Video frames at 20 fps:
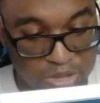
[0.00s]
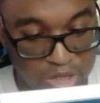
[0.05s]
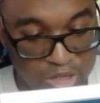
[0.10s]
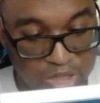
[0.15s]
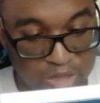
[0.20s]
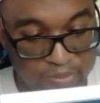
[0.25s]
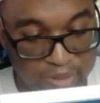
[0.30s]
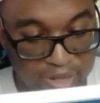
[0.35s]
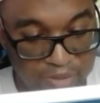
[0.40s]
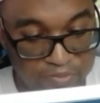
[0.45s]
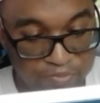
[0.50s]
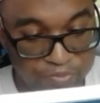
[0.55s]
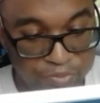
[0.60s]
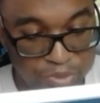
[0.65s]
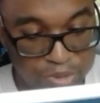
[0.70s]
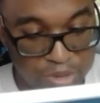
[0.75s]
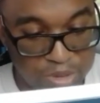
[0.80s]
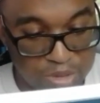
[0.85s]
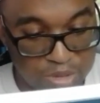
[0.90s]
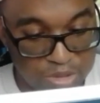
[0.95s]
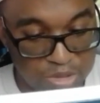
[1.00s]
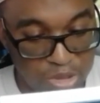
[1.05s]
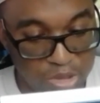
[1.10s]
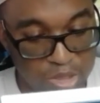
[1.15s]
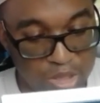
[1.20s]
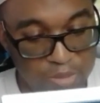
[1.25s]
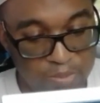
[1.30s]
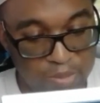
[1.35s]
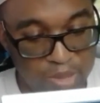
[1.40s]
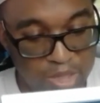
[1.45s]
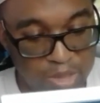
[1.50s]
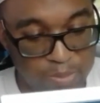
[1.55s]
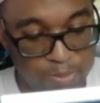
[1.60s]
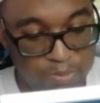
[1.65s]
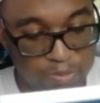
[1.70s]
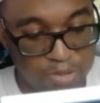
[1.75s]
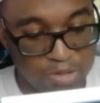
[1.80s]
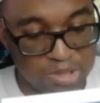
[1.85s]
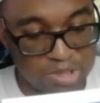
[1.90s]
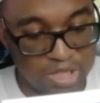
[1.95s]
talking about. Sony in the middle
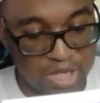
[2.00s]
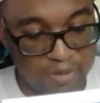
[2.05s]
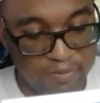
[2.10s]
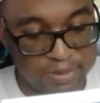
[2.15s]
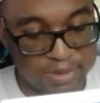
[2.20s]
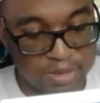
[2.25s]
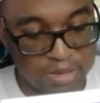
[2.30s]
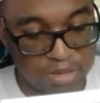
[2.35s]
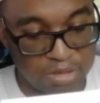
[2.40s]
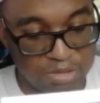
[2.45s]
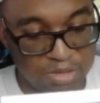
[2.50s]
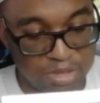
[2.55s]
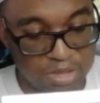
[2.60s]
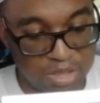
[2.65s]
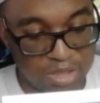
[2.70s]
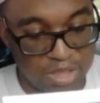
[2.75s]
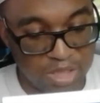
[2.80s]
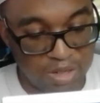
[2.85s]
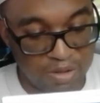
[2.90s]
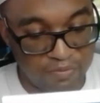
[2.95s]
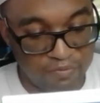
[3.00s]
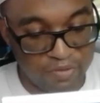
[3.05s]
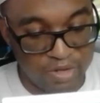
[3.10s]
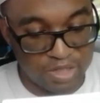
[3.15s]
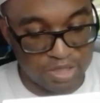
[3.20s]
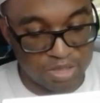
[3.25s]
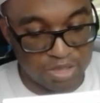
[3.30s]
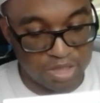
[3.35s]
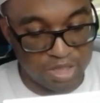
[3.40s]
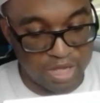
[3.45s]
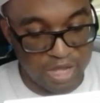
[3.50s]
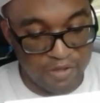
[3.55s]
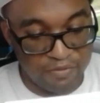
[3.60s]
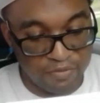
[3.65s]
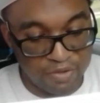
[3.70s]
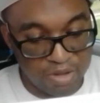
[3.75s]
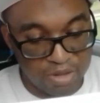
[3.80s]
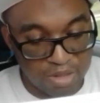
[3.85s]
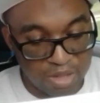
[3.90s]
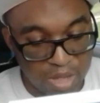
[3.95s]
bonus episodes, Sony Adventures Gift.
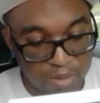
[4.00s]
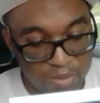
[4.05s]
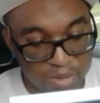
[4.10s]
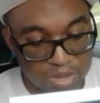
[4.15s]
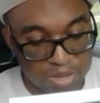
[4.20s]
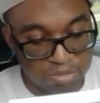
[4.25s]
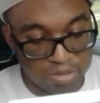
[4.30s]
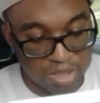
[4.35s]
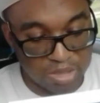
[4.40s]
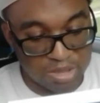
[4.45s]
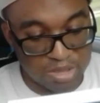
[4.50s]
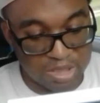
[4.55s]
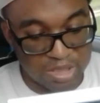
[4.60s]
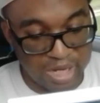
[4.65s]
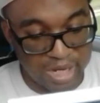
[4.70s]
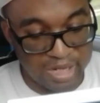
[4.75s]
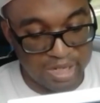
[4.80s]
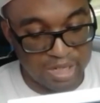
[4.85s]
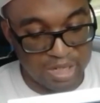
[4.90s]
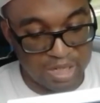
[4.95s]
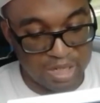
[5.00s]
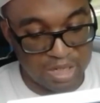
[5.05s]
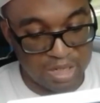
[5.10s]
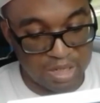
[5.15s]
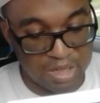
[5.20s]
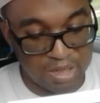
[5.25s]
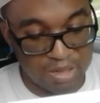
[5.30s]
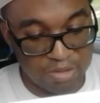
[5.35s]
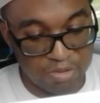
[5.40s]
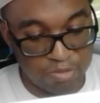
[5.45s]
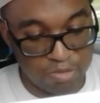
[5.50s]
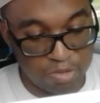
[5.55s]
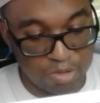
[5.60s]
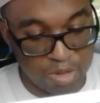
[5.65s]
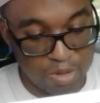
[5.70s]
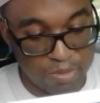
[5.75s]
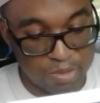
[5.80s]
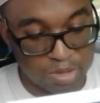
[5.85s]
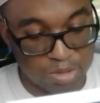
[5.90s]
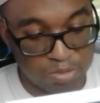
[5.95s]
almost Red's neck,
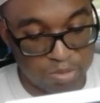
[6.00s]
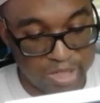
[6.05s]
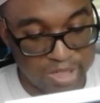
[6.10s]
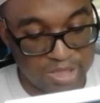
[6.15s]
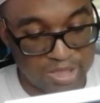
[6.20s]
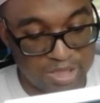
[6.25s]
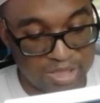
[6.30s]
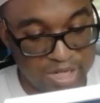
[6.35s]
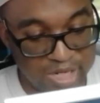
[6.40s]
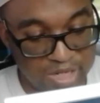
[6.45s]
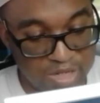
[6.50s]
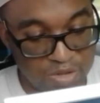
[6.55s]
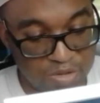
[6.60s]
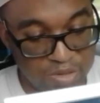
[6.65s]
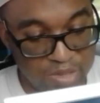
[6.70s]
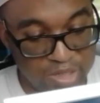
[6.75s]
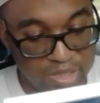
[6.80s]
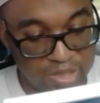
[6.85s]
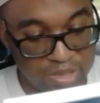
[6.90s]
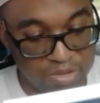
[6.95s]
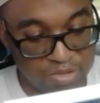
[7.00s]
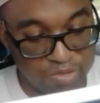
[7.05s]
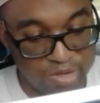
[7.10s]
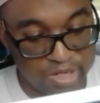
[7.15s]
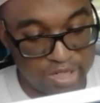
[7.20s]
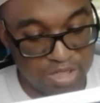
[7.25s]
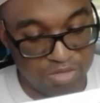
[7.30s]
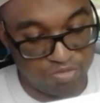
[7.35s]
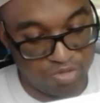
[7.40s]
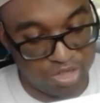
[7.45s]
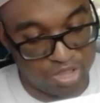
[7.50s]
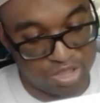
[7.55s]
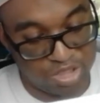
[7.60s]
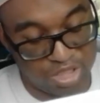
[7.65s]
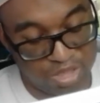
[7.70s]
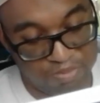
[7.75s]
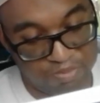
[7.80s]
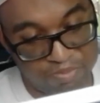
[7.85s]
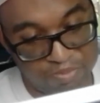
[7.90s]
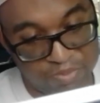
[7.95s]
almost Red's Nico, and Greatest
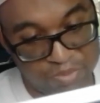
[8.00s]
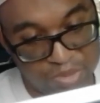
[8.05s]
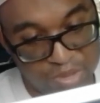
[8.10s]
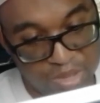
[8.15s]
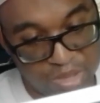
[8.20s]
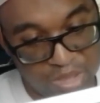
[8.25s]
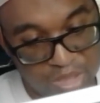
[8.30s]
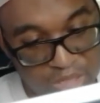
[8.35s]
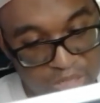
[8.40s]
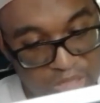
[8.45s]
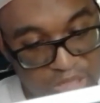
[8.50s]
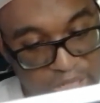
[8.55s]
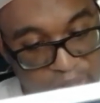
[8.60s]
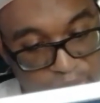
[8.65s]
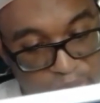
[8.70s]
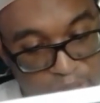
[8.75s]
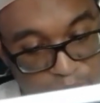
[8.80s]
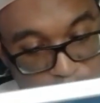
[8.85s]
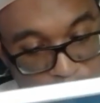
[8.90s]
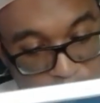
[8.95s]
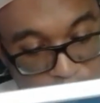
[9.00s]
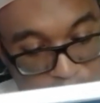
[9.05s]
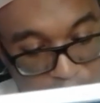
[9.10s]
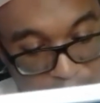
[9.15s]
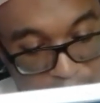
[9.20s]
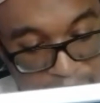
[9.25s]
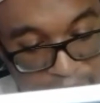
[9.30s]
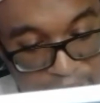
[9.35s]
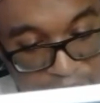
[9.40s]
friendship. And we speak break.